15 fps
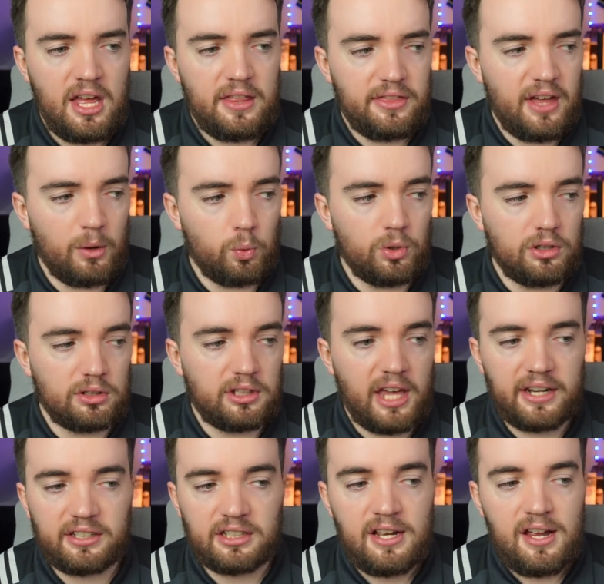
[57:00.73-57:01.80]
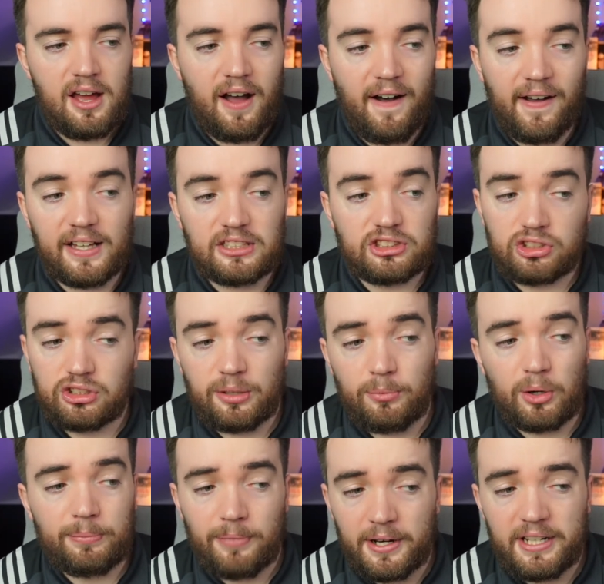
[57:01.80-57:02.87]
that will get some more
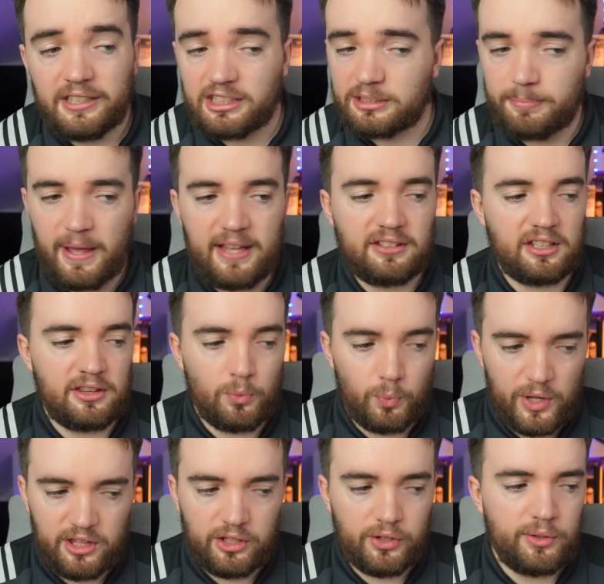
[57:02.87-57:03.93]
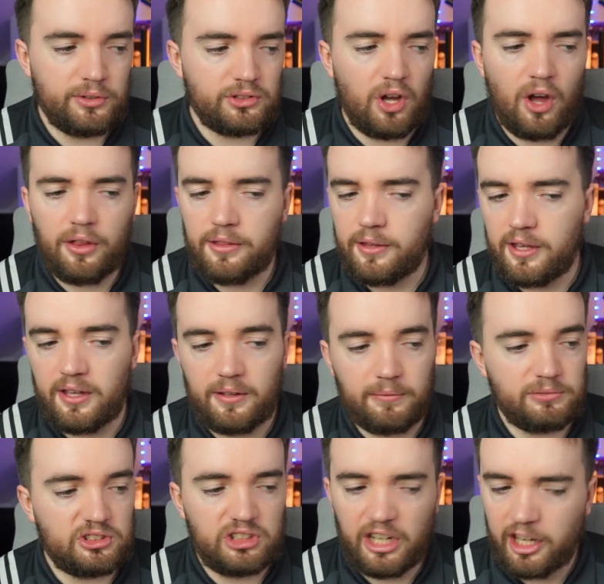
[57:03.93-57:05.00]
money to spend in the windows, on the
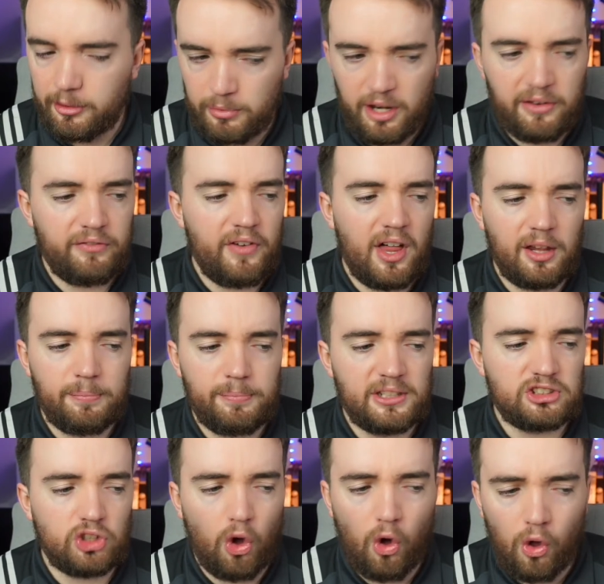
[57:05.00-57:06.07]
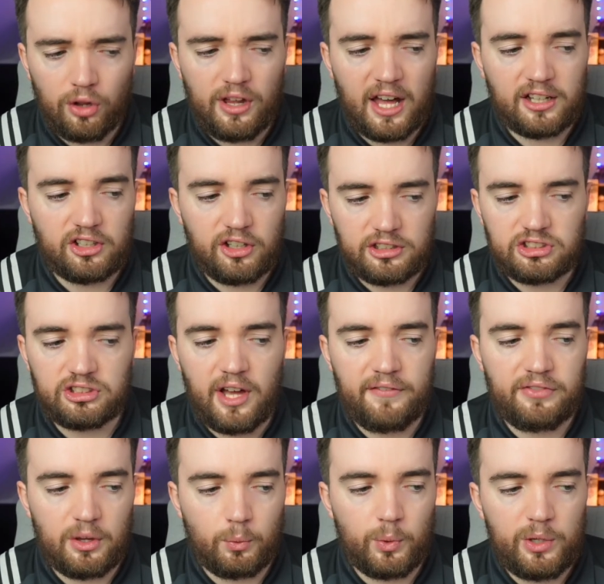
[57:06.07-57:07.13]
stadium redevelopments, all that good stuff
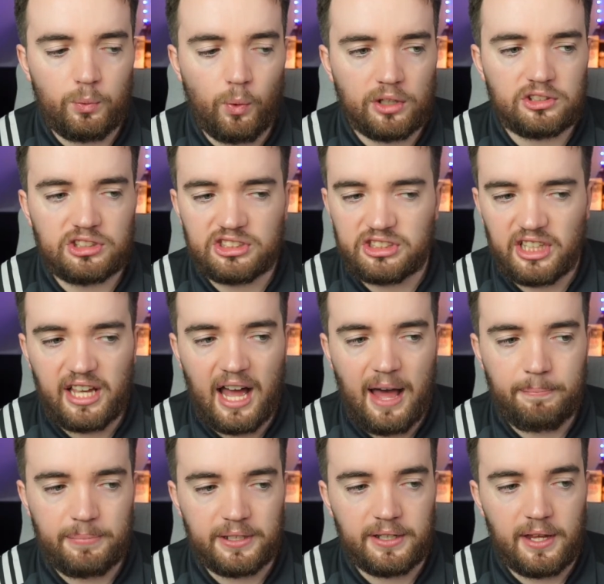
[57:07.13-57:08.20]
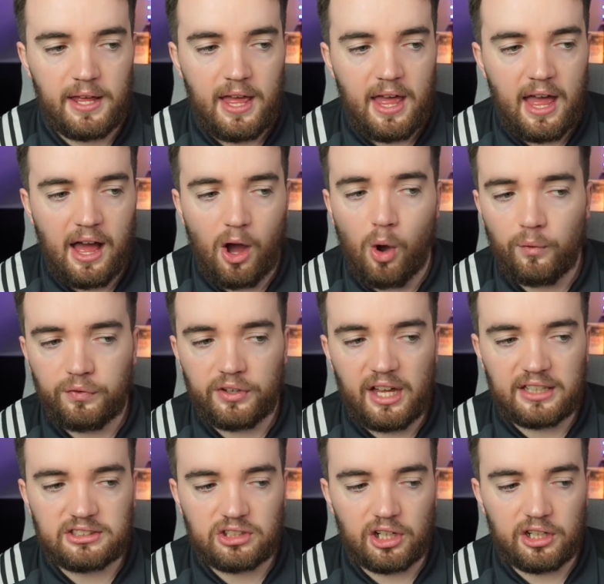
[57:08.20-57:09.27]
that we want to see happen. Hopefully
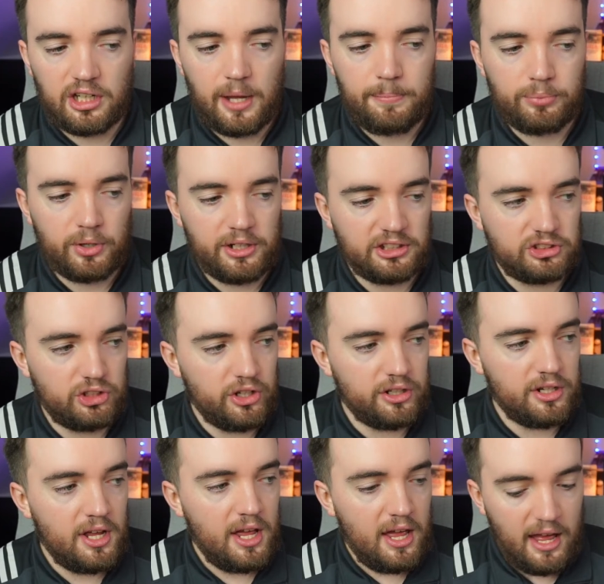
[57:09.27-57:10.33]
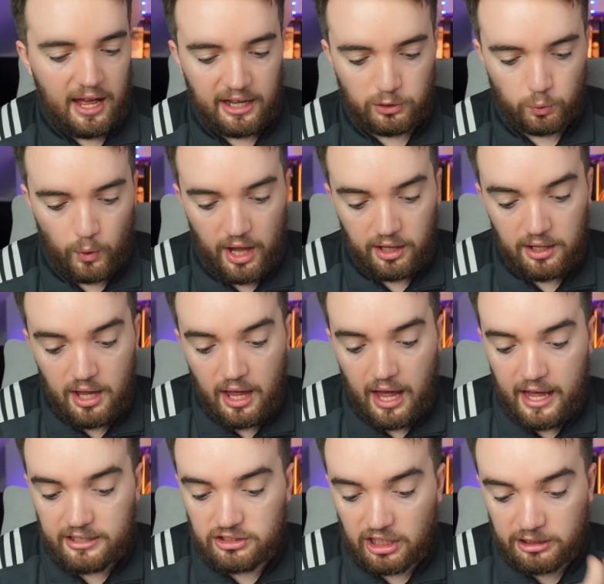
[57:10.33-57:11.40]
that's going to come pretty soon as well.
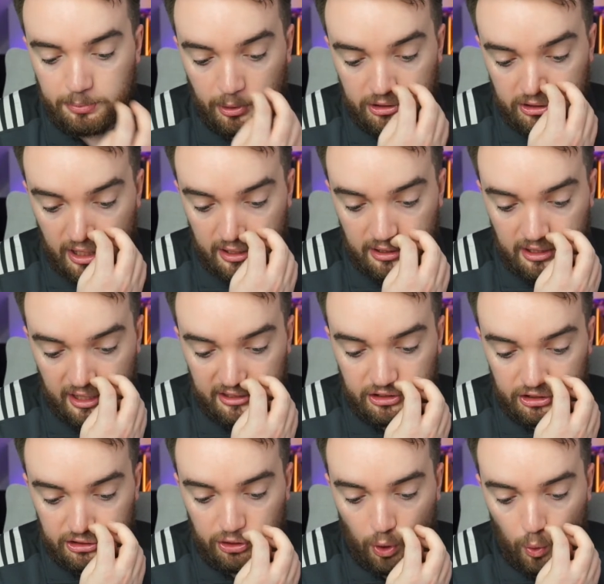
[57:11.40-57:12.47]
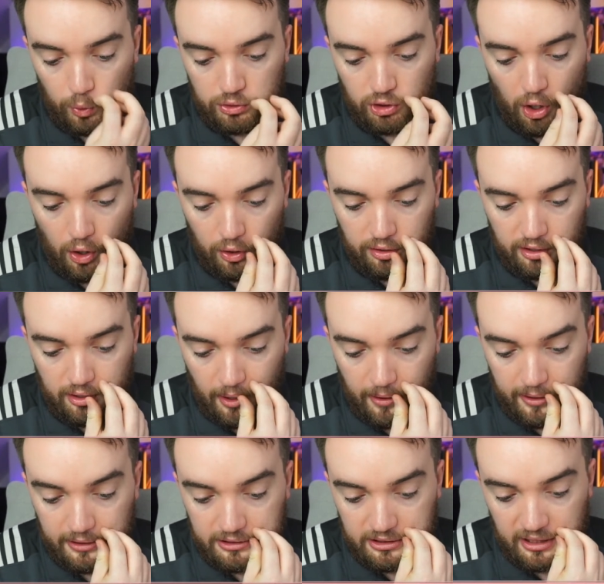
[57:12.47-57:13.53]
Chatsport said Glazers hold all the
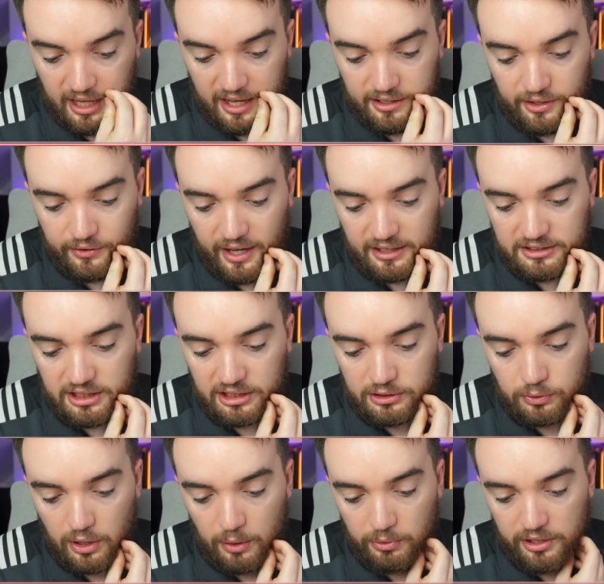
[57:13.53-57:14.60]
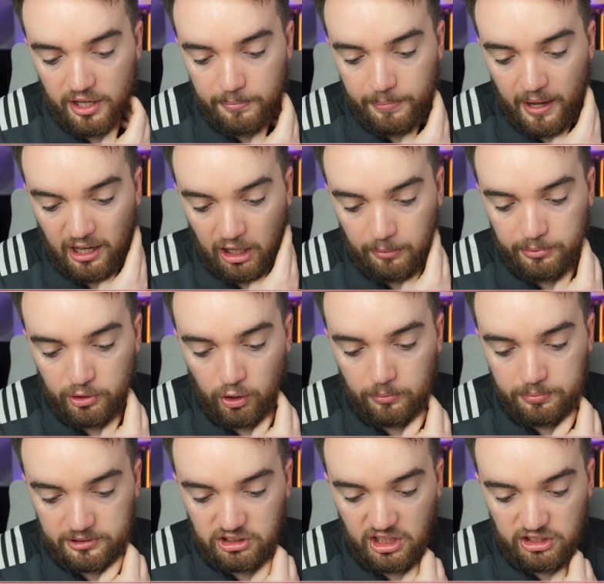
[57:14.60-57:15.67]
cards. Niraj says we need to back up at all
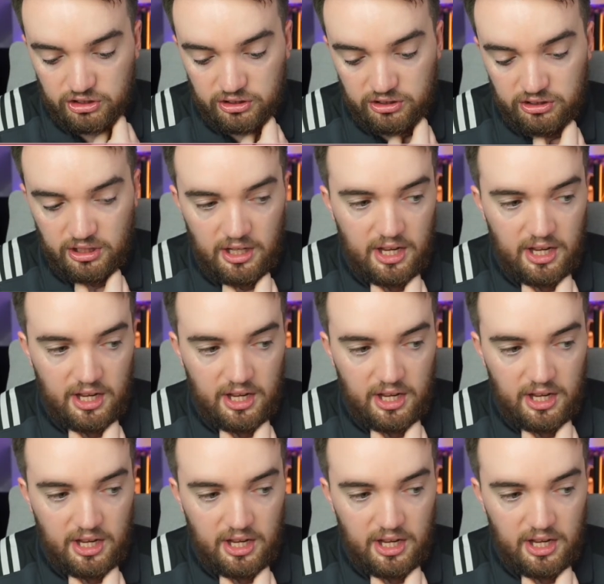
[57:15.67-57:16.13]
positions.